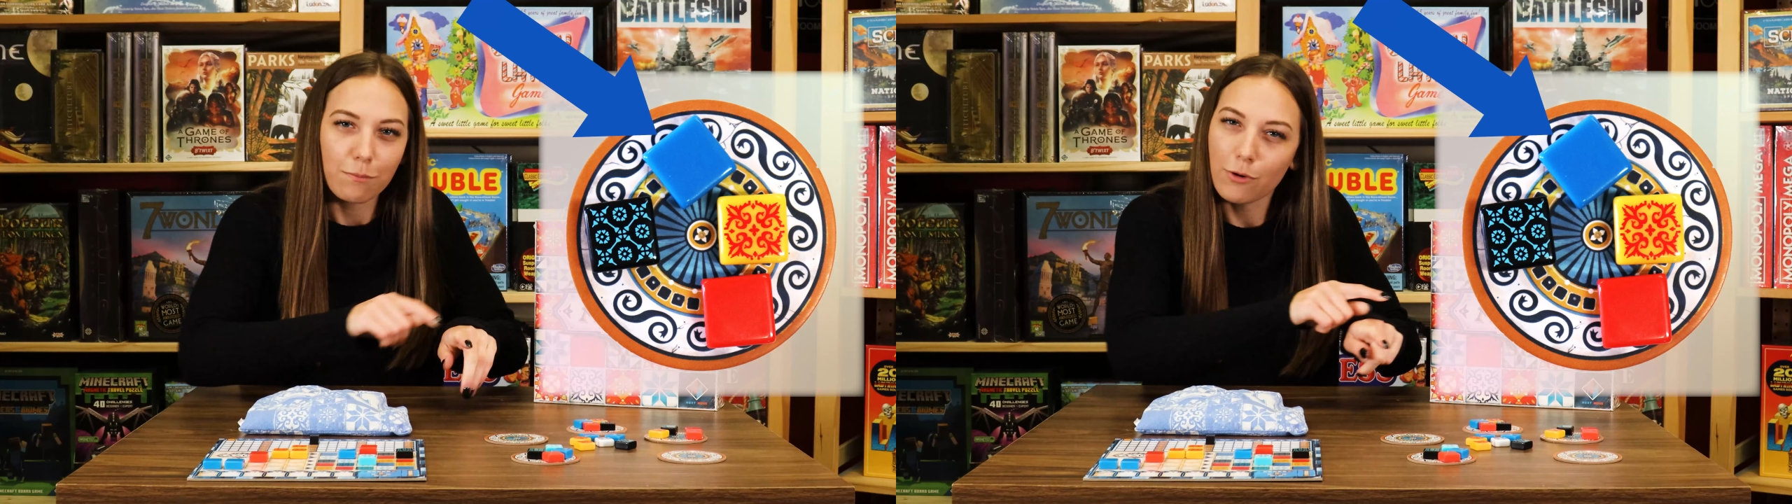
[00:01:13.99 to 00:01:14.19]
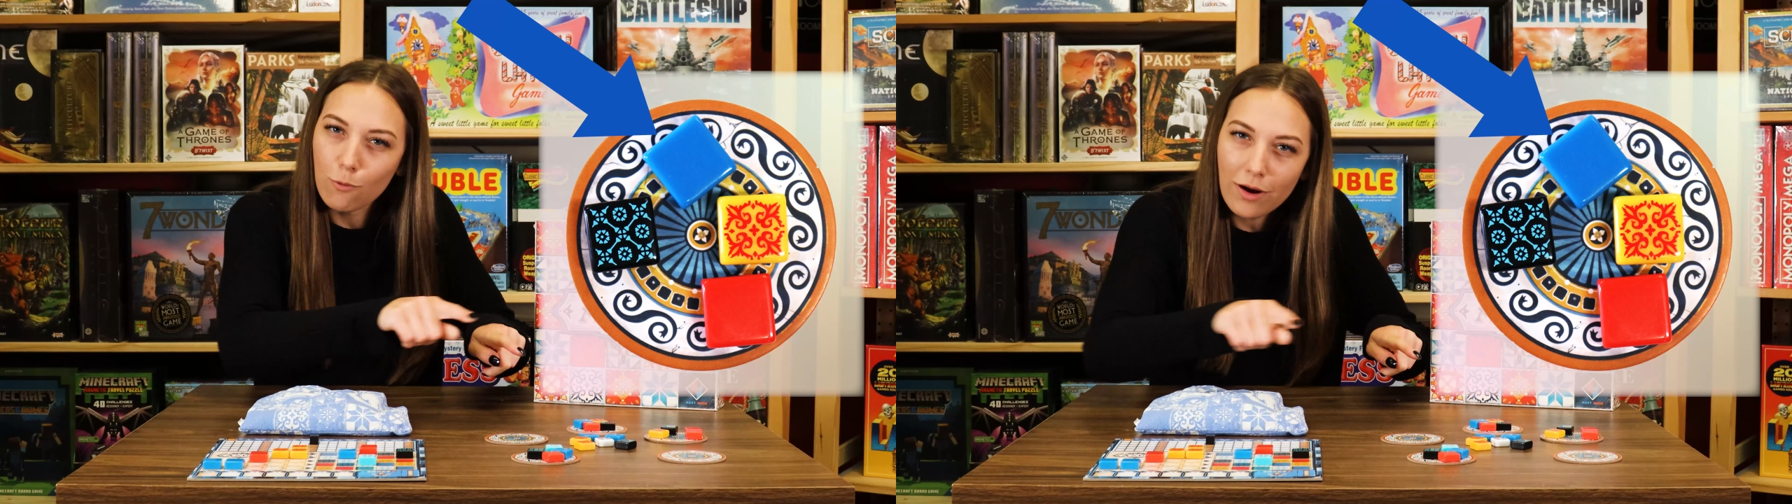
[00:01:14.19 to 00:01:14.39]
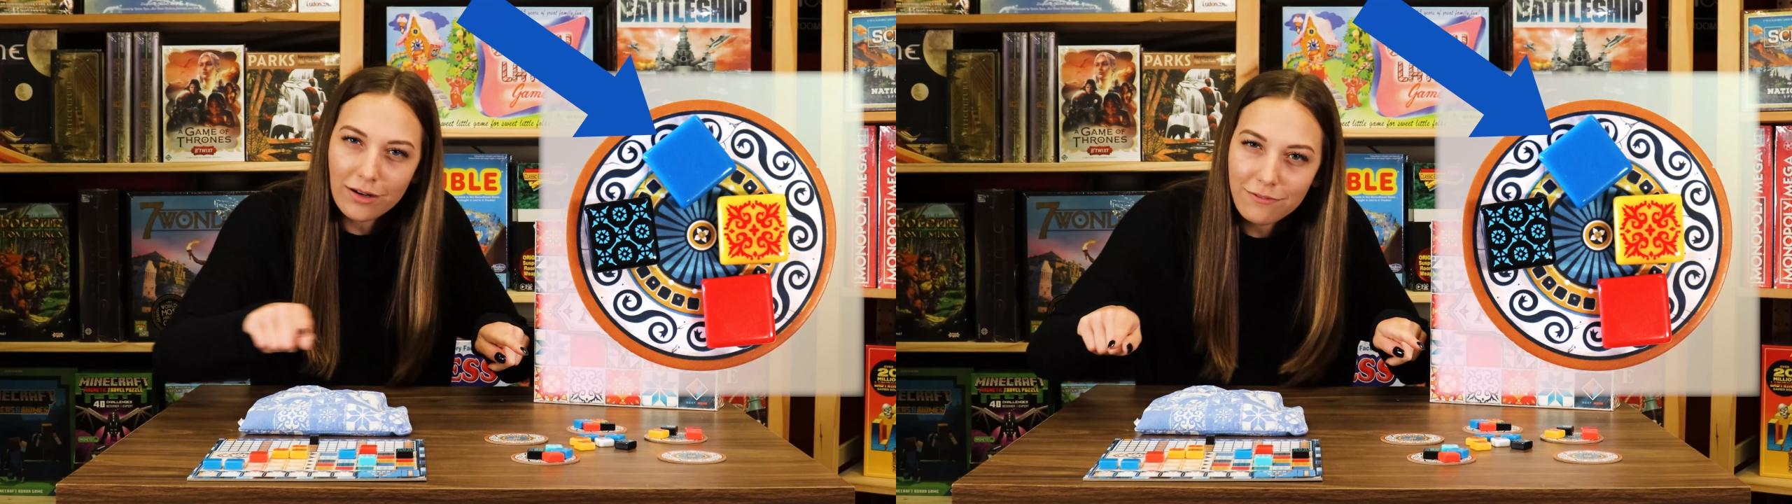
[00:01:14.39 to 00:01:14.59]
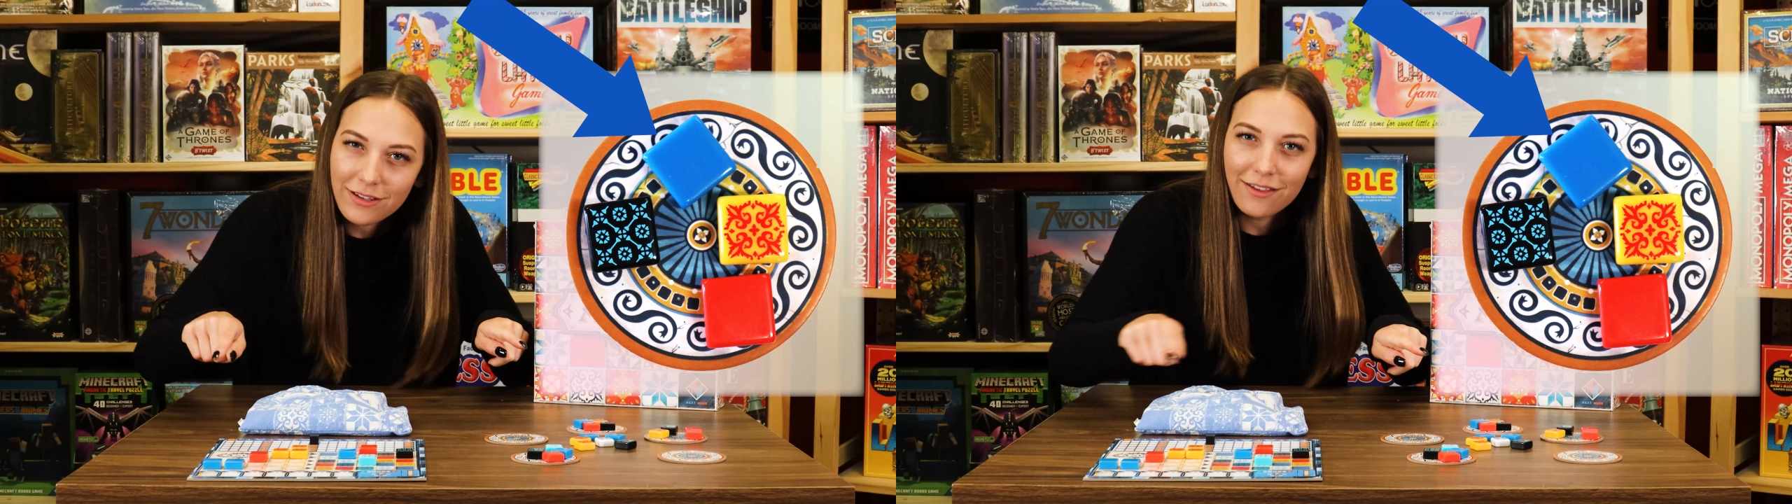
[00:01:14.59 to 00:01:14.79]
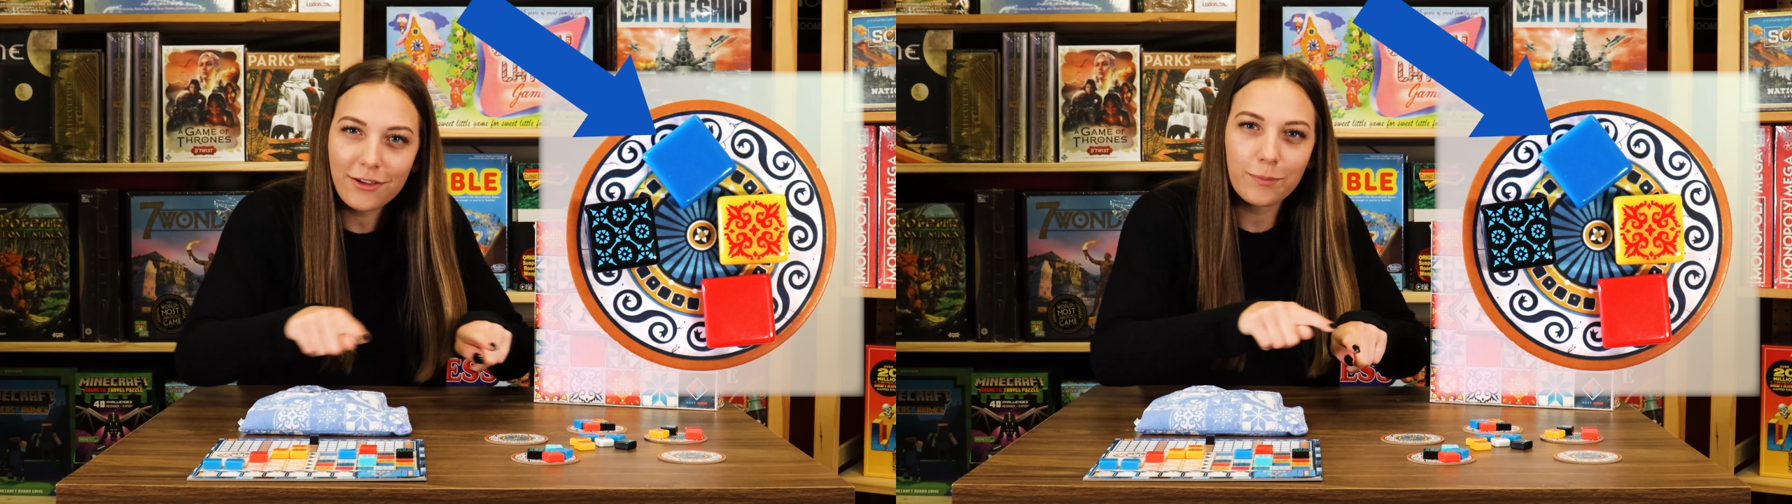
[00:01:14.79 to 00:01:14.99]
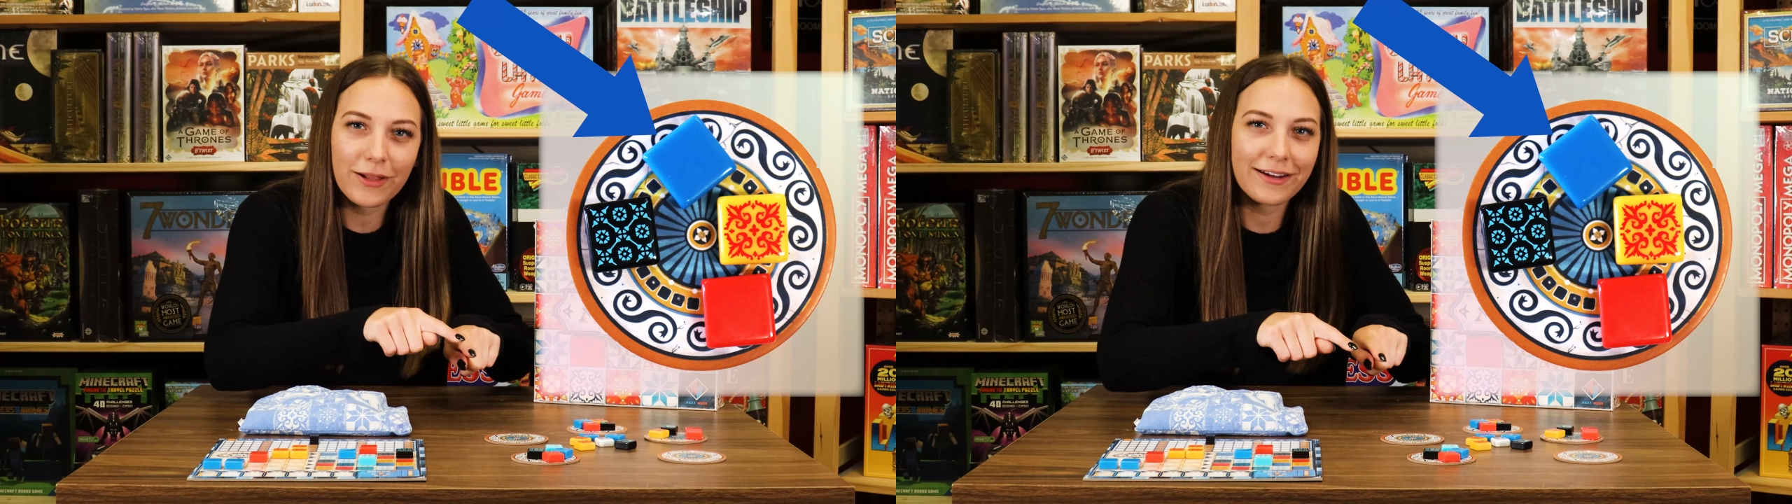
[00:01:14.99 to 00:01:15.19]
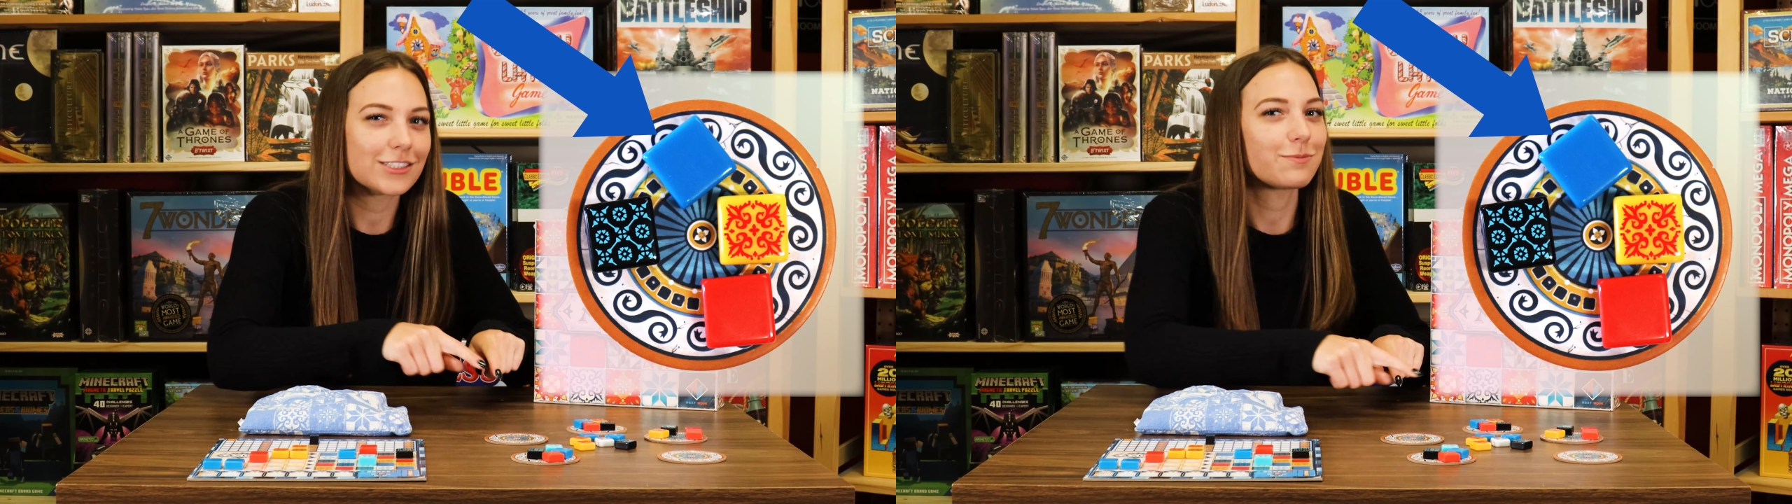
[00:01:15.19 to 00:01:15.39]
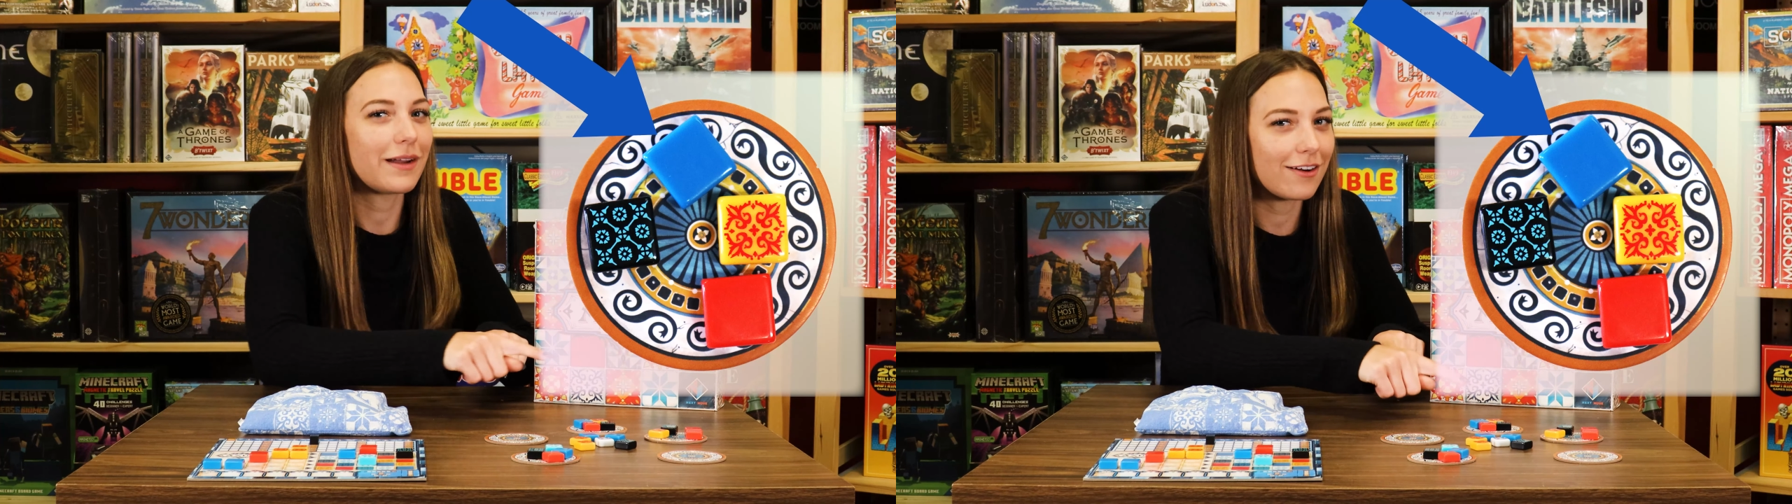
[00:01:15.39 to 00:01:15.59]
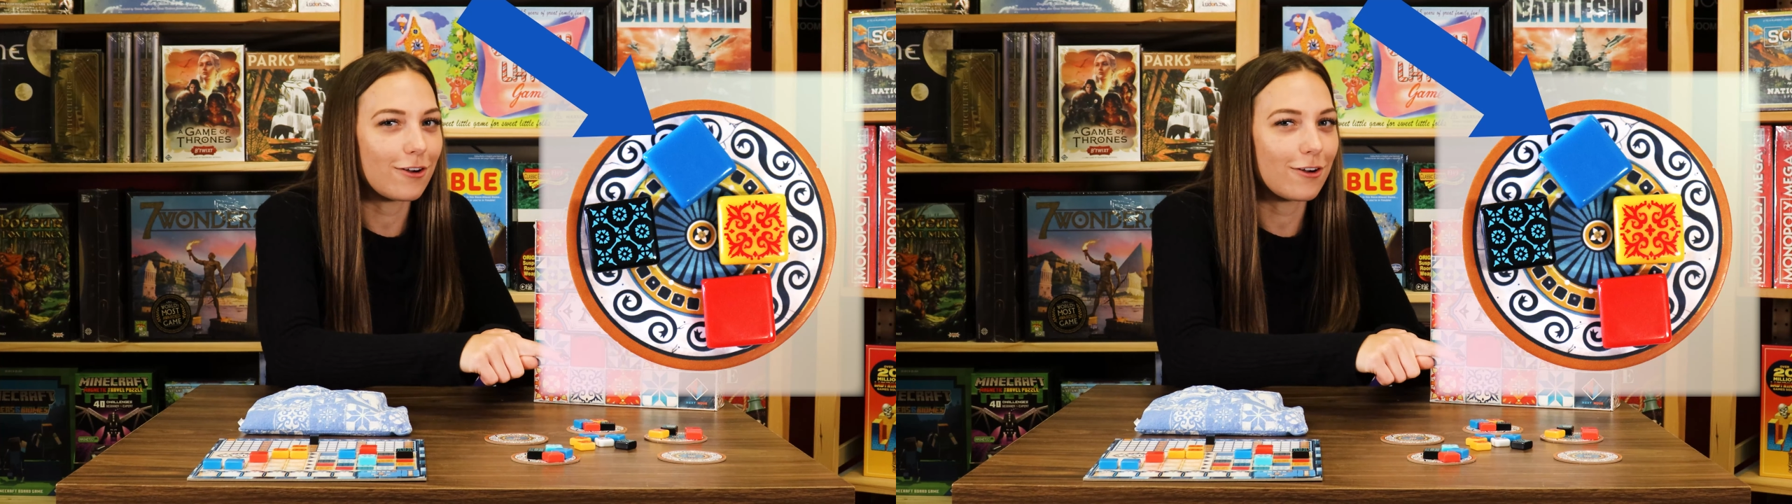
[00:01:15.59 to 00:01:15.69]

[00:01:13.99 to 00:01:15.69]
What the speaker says: but one of the other players might